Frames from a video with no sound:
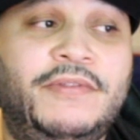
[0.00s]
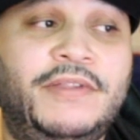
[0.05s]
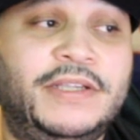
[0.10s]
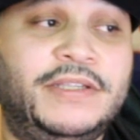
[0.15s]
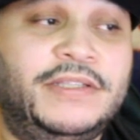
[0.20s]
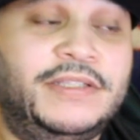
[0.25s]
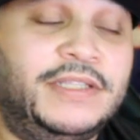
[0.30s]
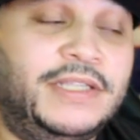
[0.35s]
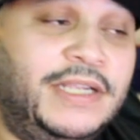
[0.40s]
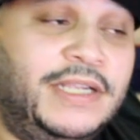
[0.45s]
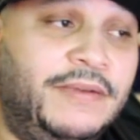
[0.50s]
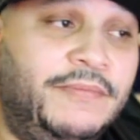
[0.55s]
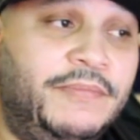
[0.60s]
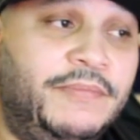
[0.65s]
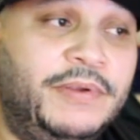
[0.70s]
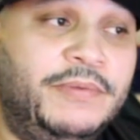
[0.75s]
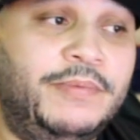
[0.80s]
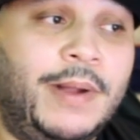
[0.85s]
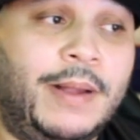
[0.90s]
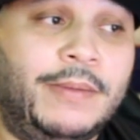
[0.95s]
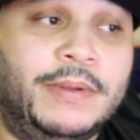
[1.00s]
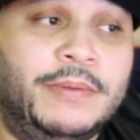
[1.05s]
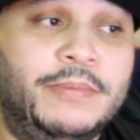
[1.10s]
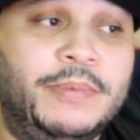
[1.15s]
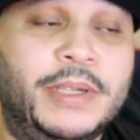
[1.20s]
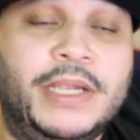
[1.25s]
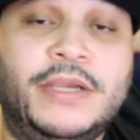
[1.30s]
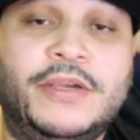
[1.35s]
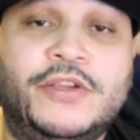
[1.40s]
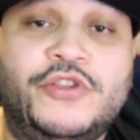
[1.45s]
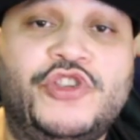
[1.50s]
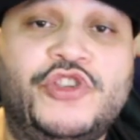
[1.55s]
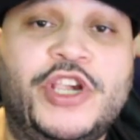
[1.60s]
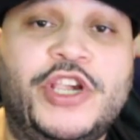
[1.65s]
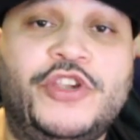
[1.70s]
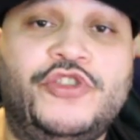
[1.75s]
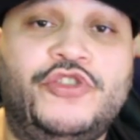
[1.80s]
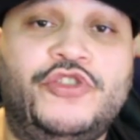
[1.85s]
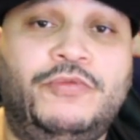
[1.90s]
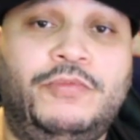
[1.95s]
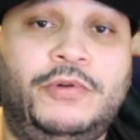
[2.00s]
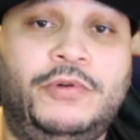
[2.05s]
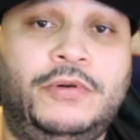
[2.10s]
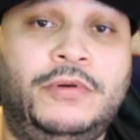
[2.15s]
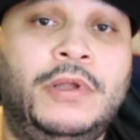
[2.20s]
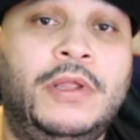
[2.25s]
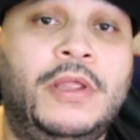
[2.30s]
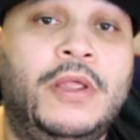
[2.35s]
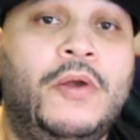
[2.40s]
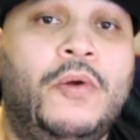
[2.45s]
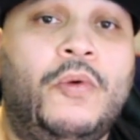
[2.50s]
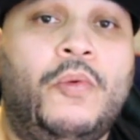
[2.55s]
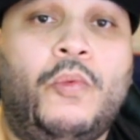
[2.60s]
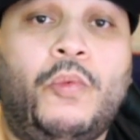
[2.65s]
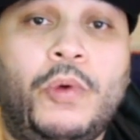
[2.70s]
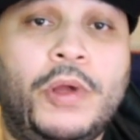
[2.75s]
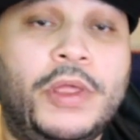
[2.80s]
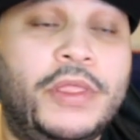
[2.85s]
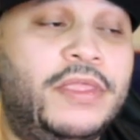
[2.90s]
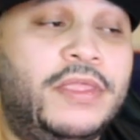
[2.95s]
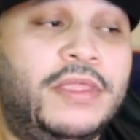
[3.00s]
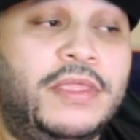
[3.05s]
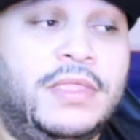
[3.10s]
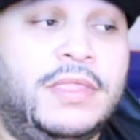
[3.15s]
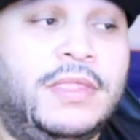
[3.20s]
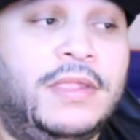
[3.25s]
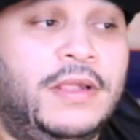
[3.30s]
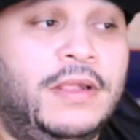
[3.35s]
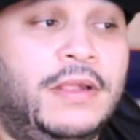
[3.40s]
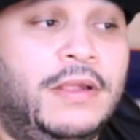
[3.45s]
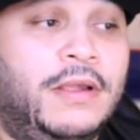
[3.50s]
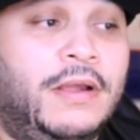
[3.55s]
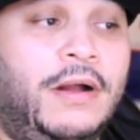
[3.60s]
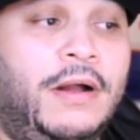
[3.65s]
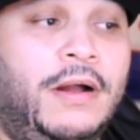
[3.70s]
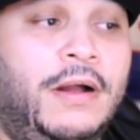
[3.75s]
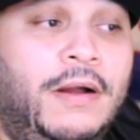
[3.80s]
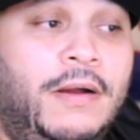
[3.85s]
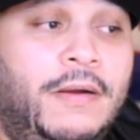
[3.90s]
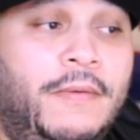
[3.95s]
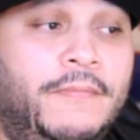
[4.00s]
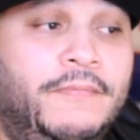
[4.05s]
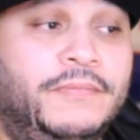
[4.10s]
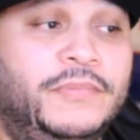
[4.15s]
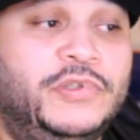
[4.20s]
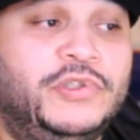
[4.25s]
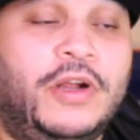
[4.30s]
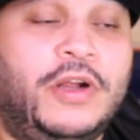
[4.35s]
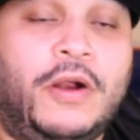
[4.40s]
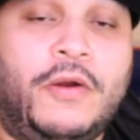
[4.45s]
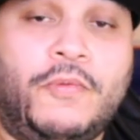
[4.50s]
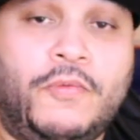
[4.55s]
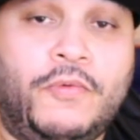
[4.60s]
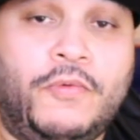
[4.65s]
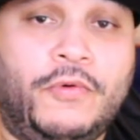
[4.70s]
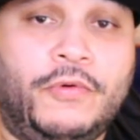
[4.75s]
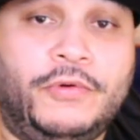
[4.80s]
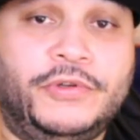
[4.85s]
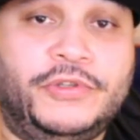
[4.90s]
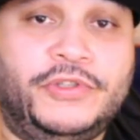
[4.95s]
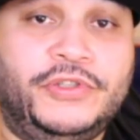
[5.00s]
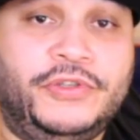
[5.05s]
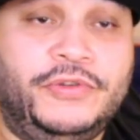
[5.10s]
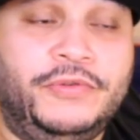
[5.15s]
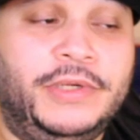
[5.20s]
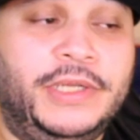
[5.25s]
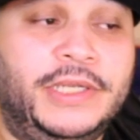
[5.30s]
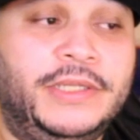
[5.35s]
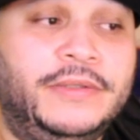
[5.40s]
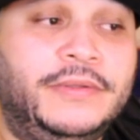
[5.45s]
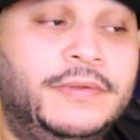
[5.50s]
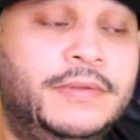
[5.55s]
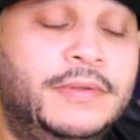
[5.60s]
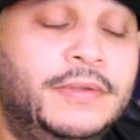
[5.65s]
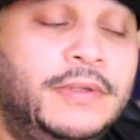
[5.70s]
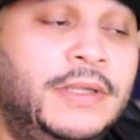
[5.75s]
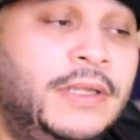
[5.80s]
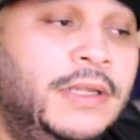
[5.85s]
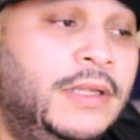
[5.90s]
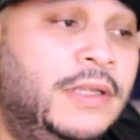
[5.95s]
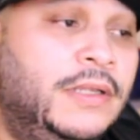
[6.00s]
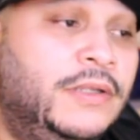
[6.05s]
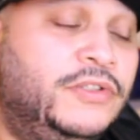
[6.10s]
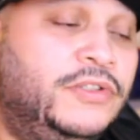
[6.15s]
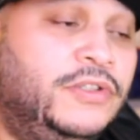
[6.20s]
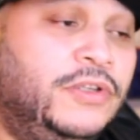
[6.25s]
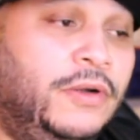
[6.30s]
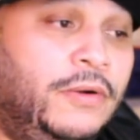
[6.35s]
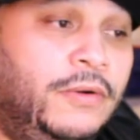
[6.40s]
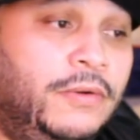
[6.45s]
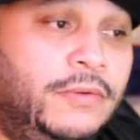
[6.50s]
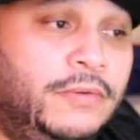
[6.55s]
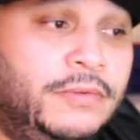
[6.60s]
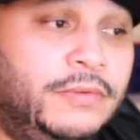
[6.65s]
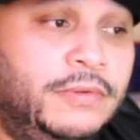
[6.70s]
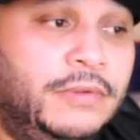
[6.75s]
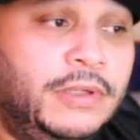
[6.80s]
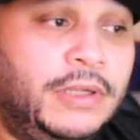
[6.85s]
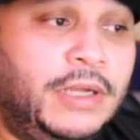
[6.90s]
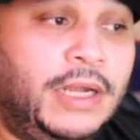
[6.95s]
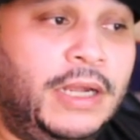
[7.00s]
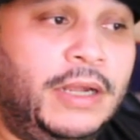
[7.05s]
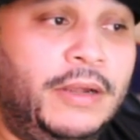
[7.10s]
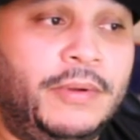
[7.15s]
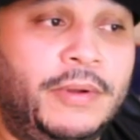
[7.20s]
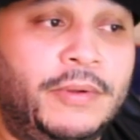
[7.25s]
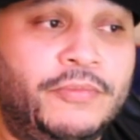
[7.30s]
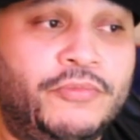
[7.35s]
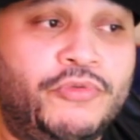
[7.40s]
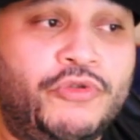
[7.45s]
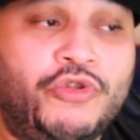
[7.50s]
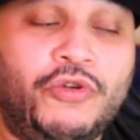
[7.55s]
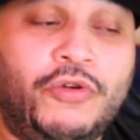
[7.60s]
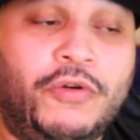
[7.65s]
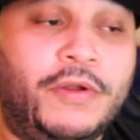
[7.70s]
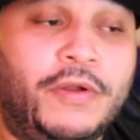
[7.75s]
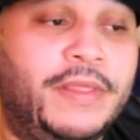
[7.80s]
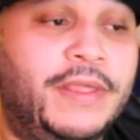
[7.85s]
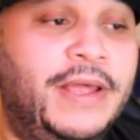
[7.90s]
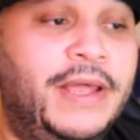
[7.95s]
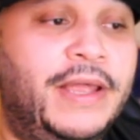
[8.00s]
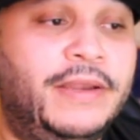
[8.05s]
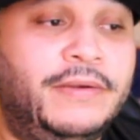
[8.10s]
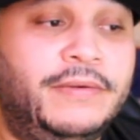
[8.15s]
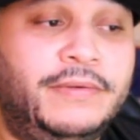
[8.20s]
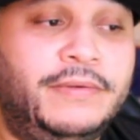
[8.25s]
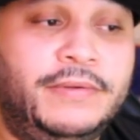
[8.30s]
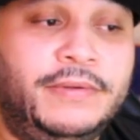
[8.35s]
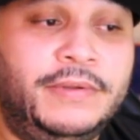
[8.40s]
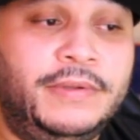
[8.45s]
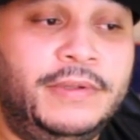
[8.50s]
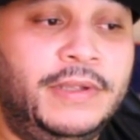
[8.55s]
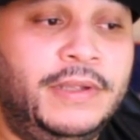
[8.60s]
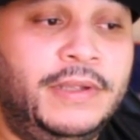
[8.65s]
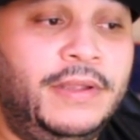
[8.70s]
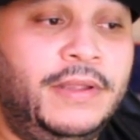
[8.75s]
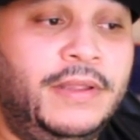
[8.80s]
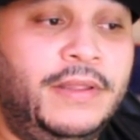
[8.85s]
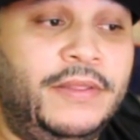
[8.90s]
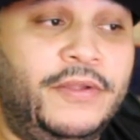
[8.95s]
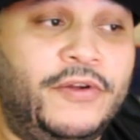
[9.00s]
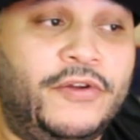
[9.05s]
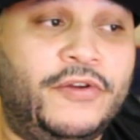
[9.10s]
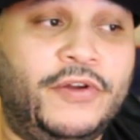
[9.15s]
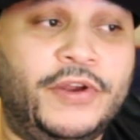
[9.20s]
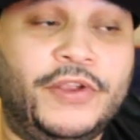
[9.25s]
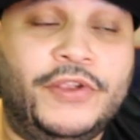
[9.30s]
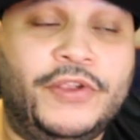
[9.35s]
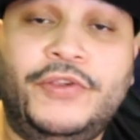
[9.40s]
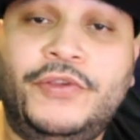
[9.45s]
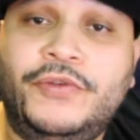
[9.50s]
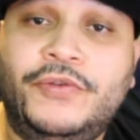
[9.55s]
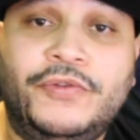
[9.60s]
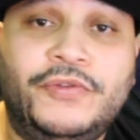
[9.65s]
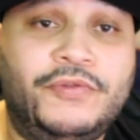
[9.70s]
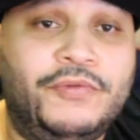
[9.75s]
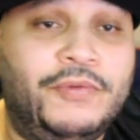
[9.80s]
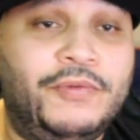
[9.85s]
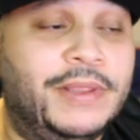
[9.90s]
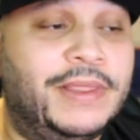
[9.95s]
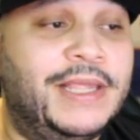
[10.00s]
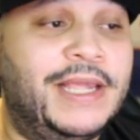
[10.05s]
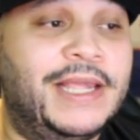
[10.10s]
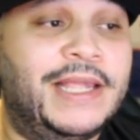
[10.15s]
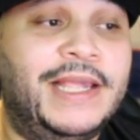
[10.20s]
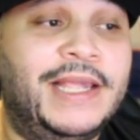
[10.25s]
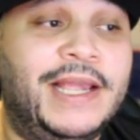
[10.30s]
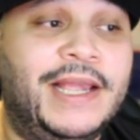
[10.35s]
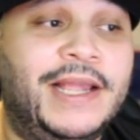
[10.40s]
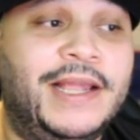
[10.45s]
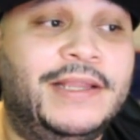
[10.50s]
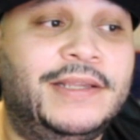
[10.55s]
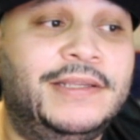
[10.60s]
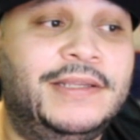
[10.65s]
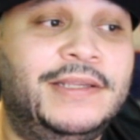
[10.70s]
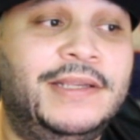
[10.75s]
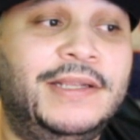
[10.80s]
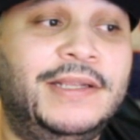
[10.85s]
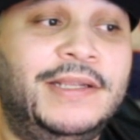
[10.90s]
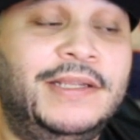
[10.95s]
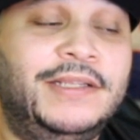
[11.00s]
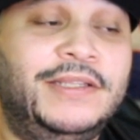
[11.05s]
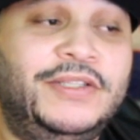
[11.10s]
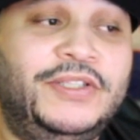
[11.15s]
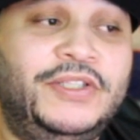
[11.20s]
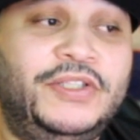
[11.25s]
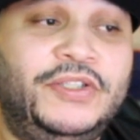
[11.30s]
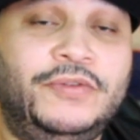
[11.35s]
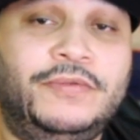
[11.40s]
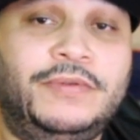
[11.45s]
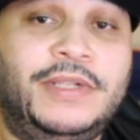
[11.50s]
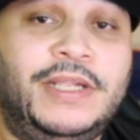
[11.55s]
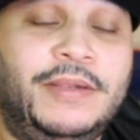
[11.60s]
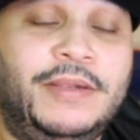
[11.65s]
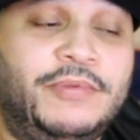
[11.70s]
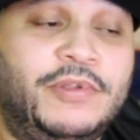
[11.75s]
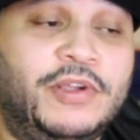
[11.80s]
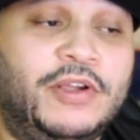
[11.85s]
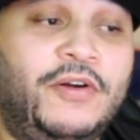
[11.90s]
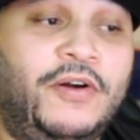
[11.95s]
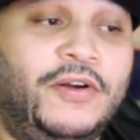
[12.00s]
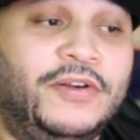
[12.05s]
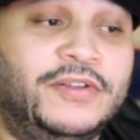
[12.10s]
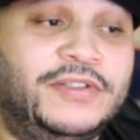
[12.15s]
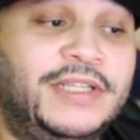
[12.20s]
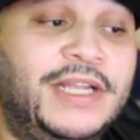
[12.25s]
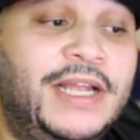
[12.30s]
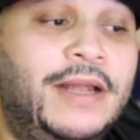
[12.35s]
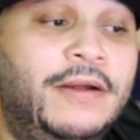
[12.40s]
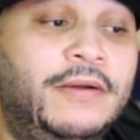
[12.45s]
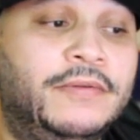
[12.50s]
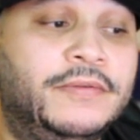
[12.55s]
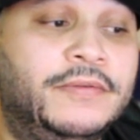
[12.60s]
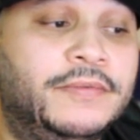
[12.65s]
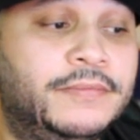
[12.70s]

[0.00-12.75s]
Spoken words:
this can probably be interchangeable with the Star Wars unit. So I'm sure that they're going to use what they can to keep the cost down.